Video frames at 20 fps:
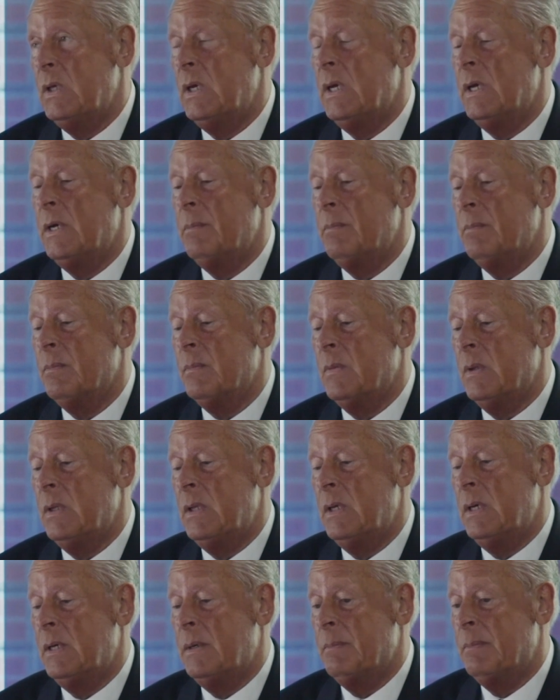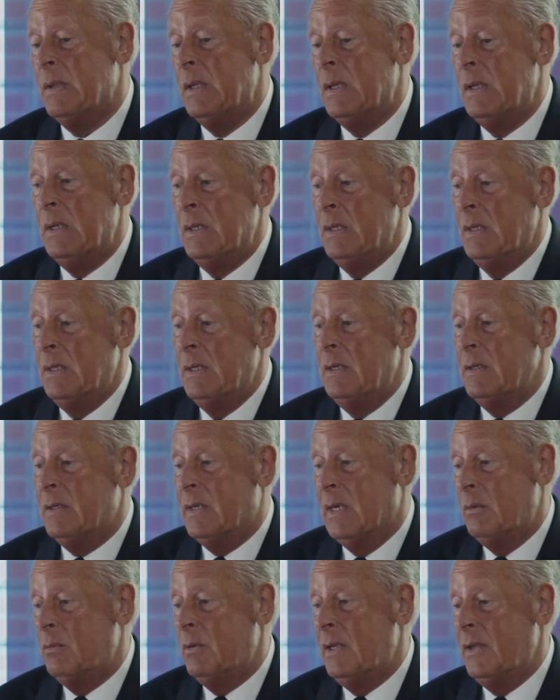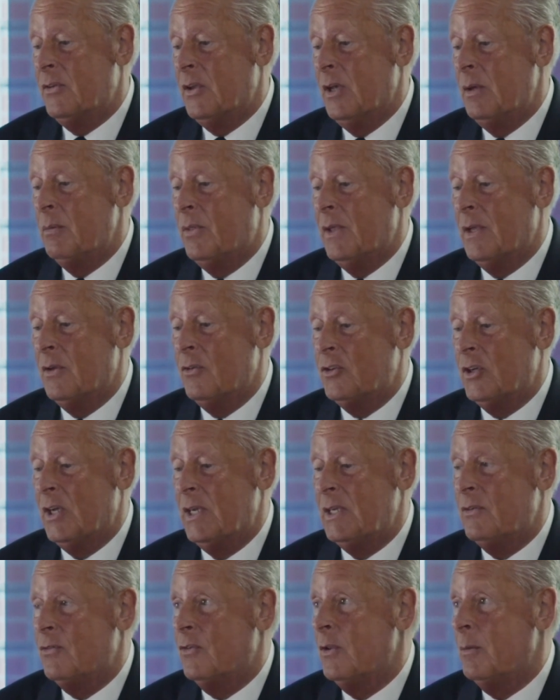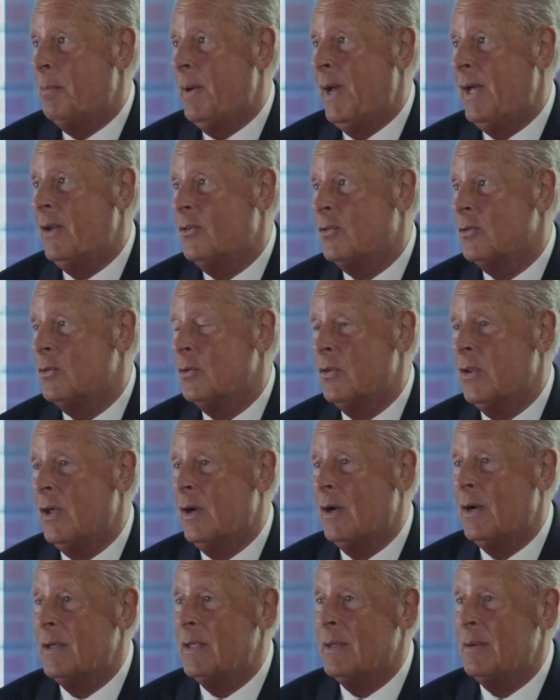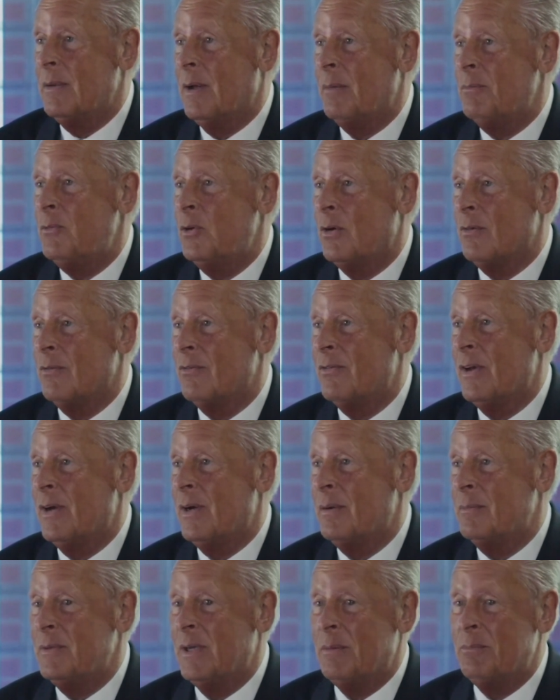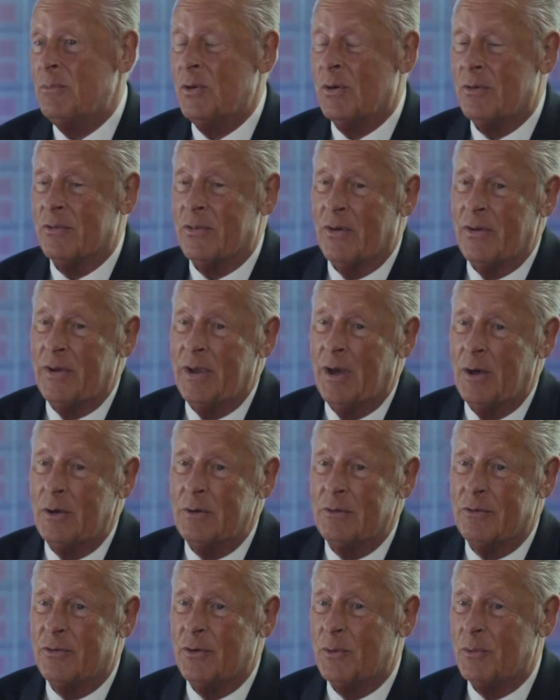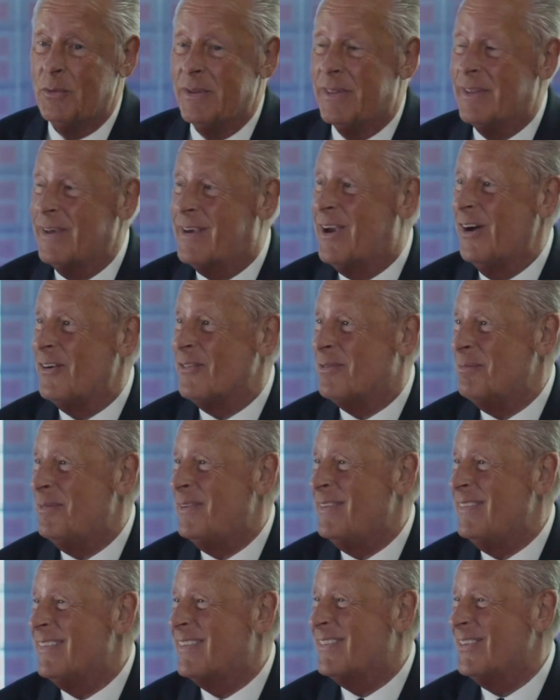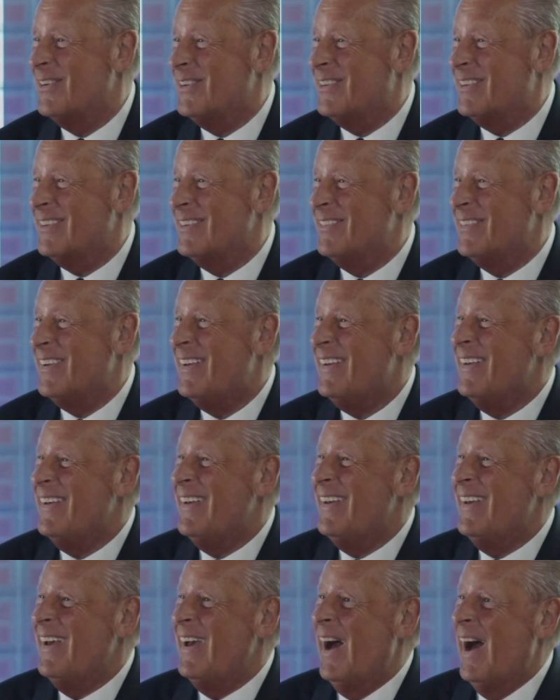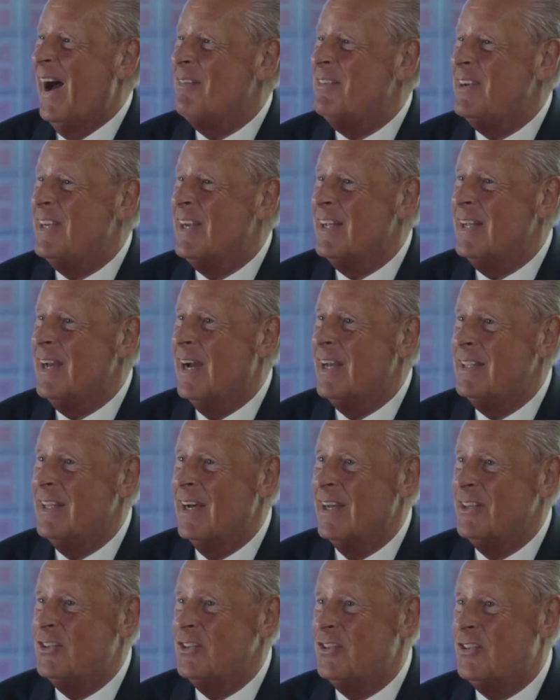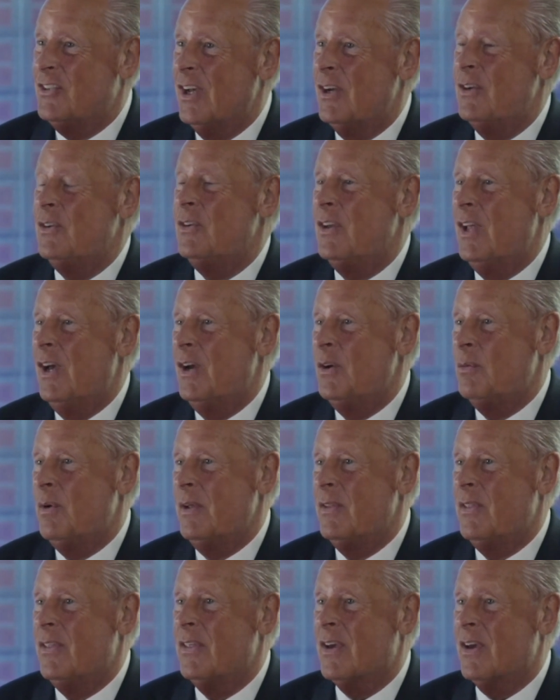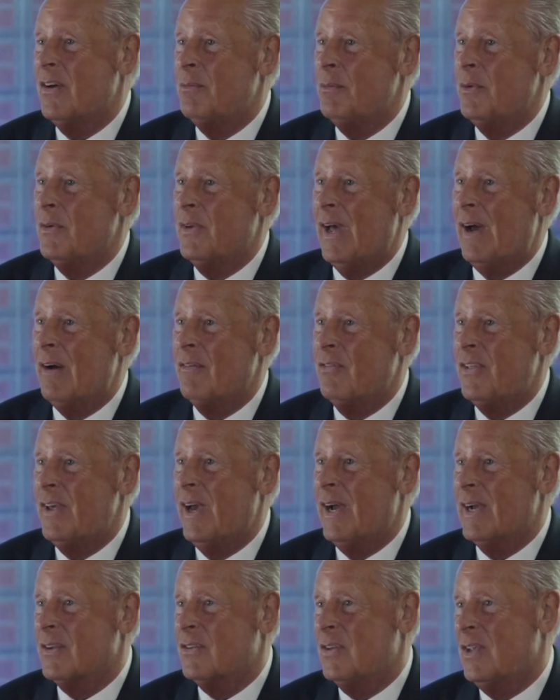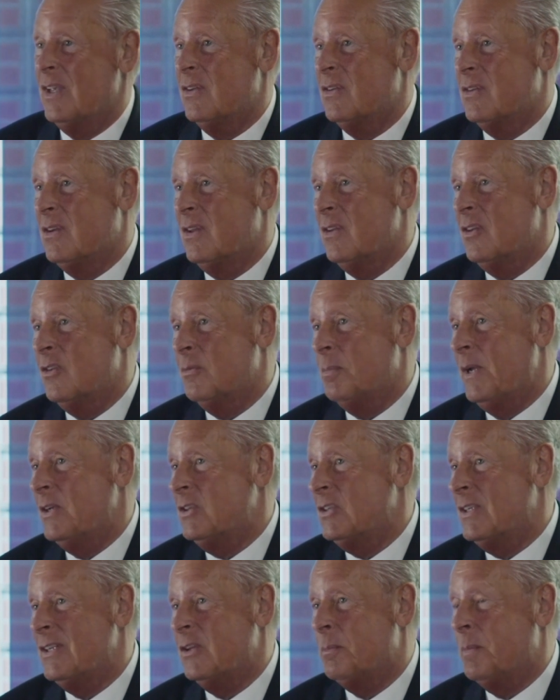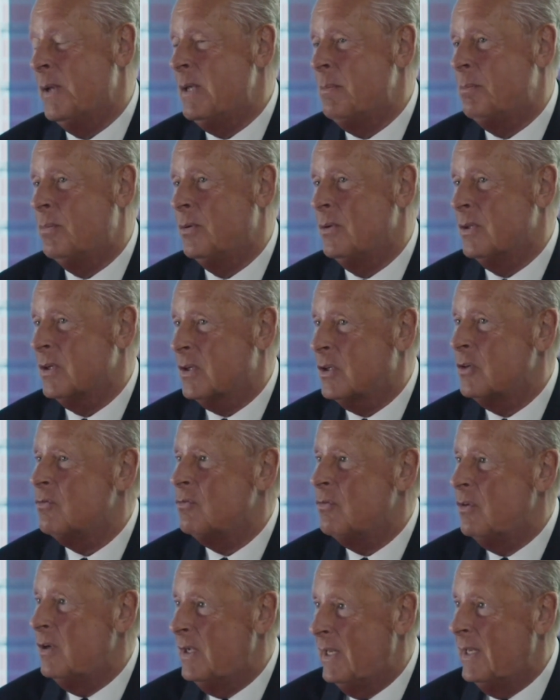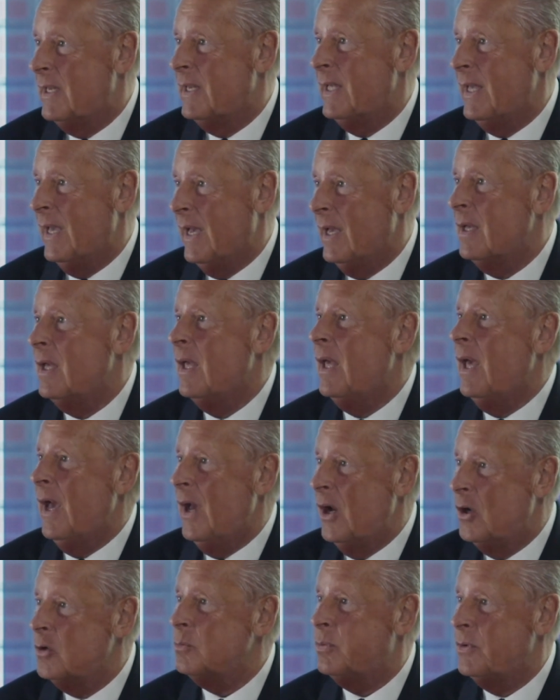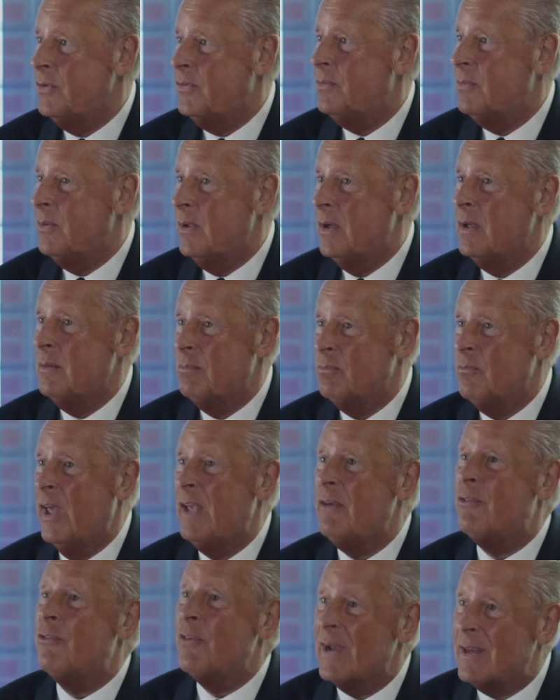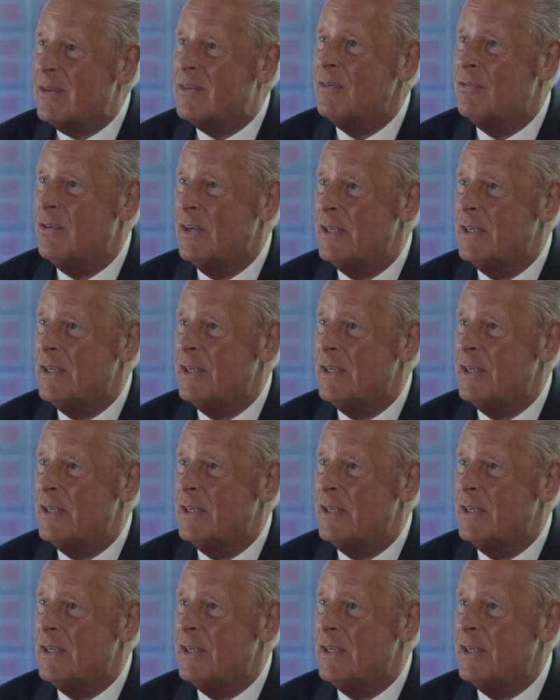Yeah. Okay, well, let's hope things change for the better. Although I'm not very hopeful with the government sort of. I mean, I just don't know whether the government have the access to the specialist people that can really help with effective